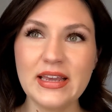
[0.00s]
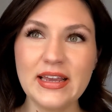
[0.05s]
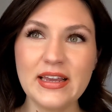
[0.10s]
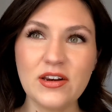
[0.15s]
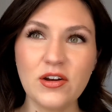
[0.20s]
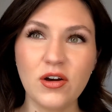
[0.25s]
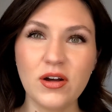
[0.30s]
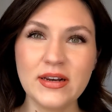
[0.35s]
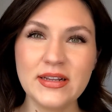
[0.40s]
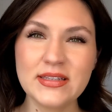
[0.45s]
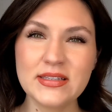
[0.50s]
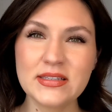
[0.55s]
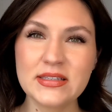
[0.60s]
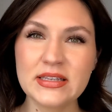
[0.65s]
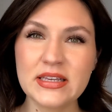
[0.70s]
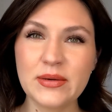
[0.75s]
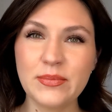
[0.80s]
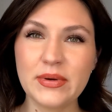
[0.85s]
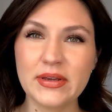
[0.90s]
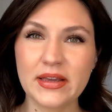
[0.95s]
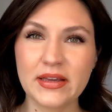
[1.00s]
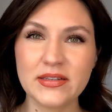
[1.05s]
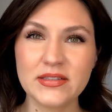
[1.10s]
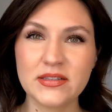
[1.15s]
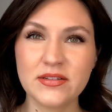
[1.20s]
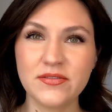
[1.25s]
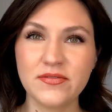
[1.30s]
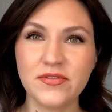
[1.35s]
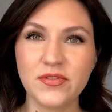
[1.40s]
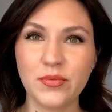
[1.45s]
and honestly, because
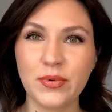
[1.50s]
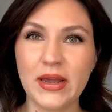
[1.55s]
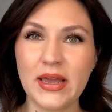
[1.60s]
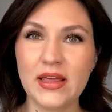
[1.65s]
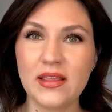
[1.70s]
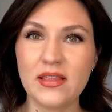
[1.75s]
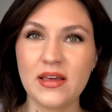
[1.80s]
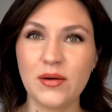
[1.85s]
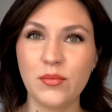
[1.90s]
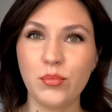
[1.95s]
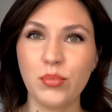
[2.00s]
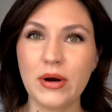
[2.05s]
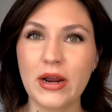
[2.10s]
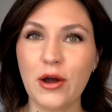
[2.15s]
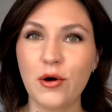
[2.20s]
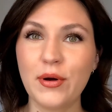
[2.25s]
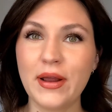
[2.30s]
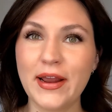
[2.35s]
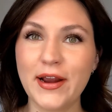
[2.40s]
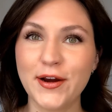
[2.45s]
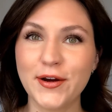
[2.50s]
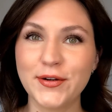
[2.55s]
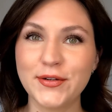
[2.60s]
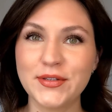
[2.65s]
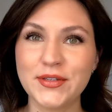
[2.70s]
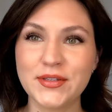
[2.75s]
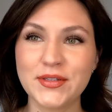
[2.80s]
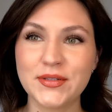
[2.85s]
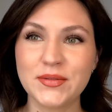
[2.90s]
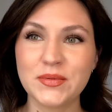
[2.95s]
of the way that brow
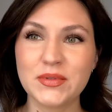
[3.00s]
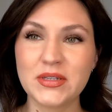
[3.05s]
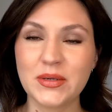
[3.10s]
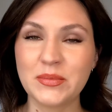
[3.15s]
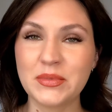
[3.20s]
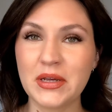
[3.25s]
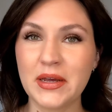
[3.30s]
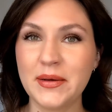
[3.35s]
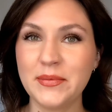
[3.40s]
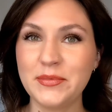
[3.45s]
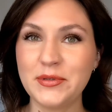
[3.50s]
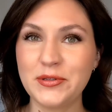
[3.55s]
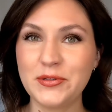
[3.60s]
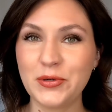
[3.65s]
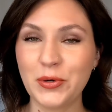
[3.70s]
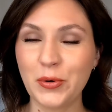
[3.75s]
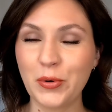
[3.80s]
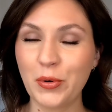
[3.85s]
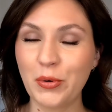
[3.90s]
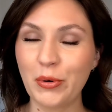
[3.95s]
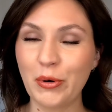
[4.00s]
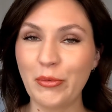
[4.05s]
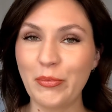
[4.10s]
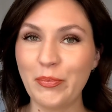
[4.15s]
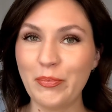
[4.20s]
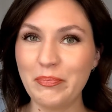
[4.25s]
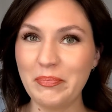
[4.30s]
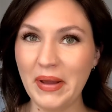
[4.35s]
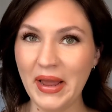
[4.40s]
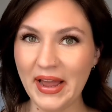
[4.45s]
hairs sometimes don't grow
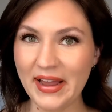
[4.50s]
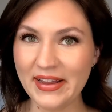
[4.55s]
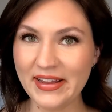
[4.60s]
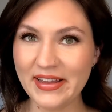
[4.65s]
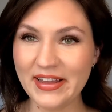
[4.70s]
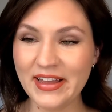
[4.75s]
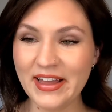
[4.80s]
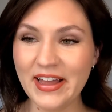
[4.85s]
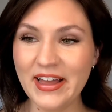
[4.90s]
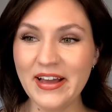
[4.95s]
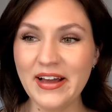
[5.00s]
back,